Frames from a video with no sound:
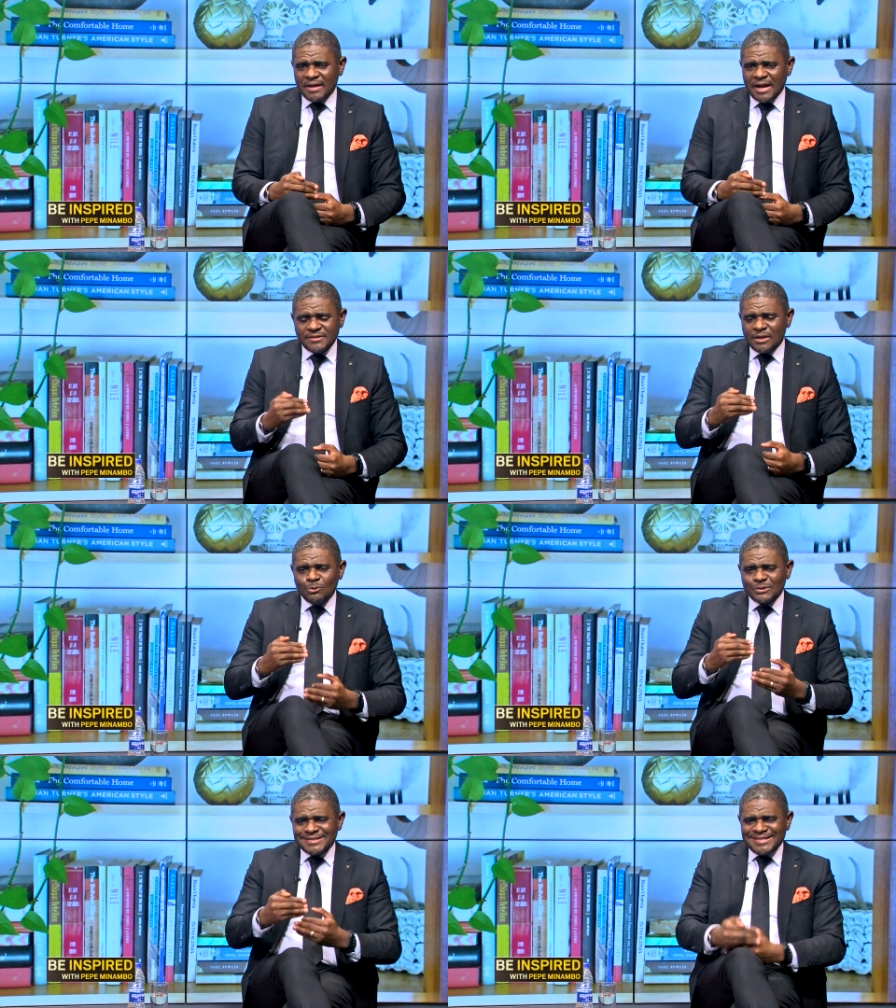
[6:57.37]
until
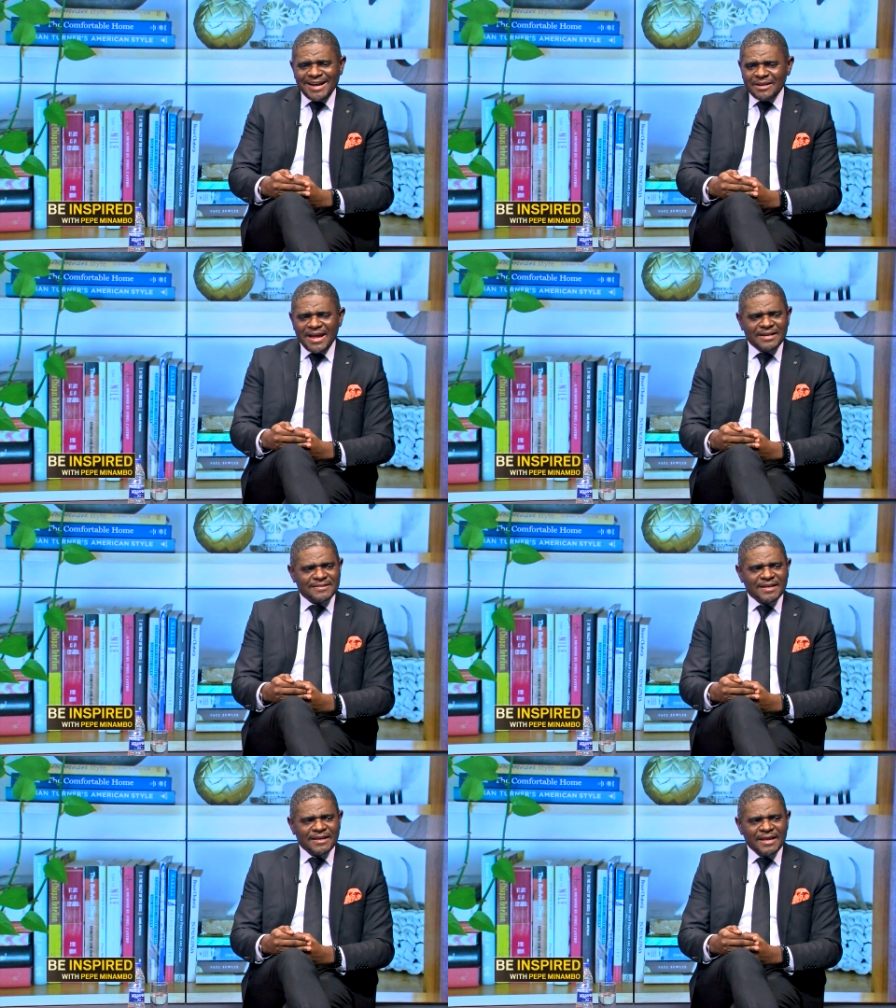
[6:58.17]
you stand and
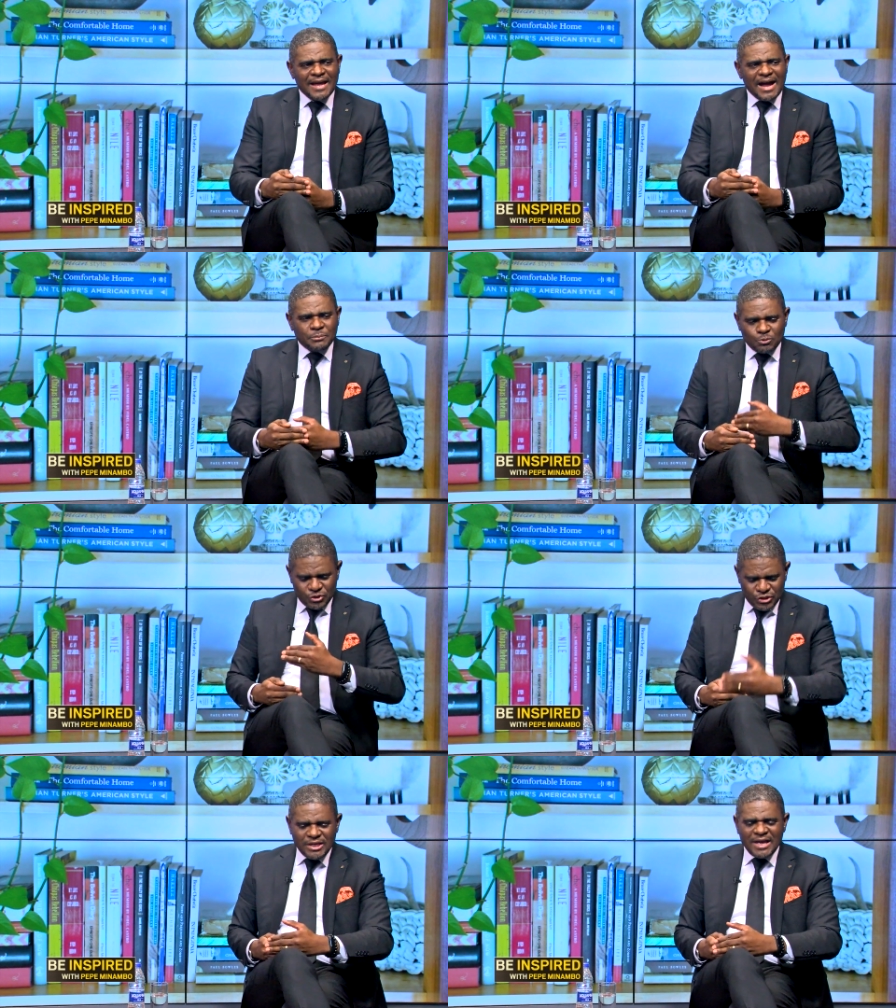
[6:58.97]
say, Up to
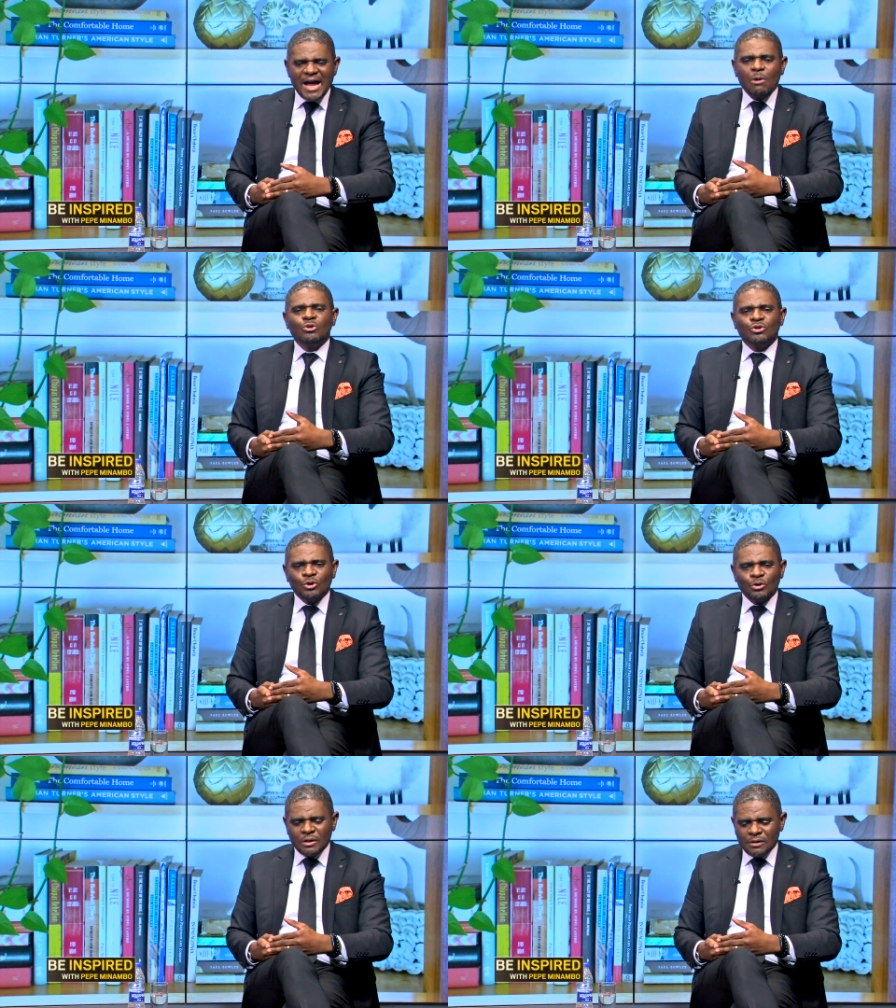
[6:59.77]
here I will
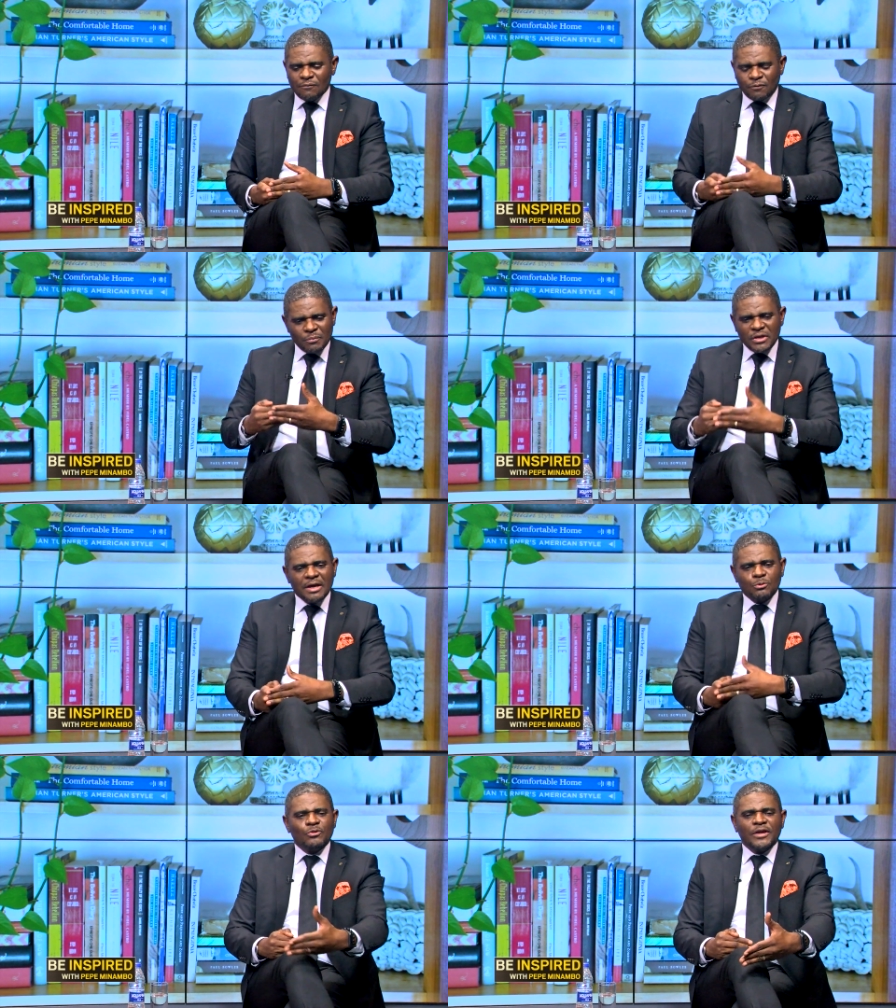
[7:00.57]
go, from
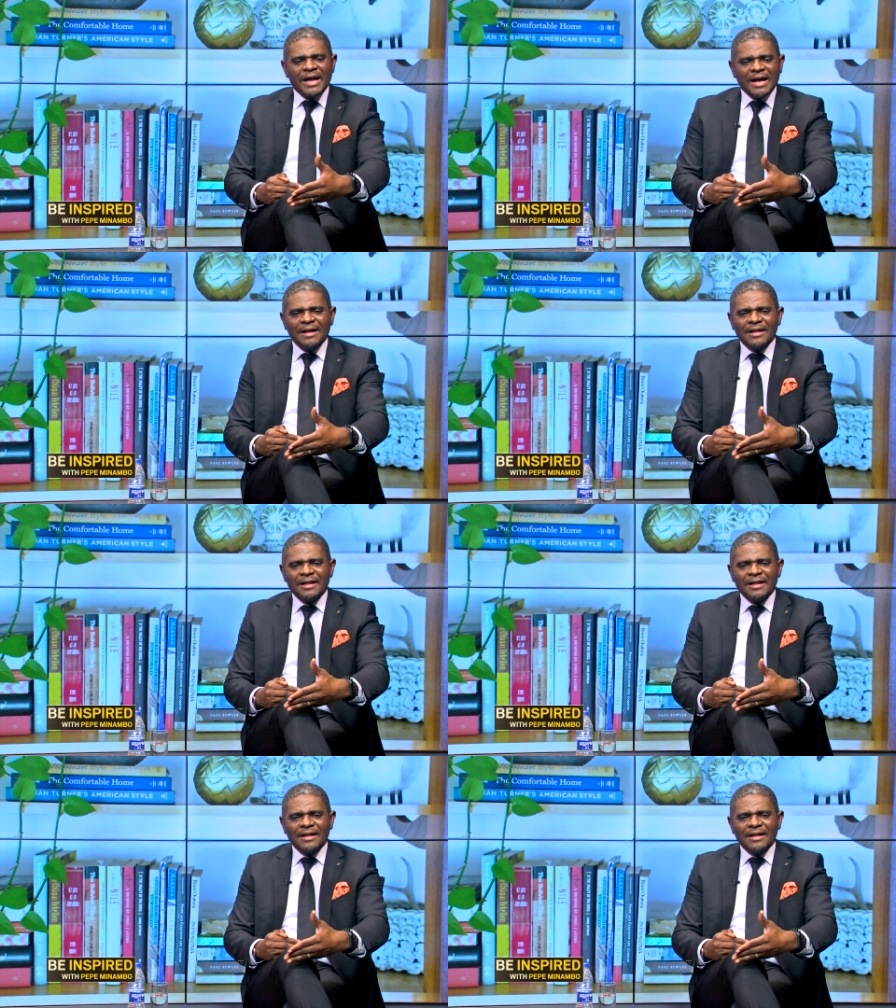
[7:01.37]
here to there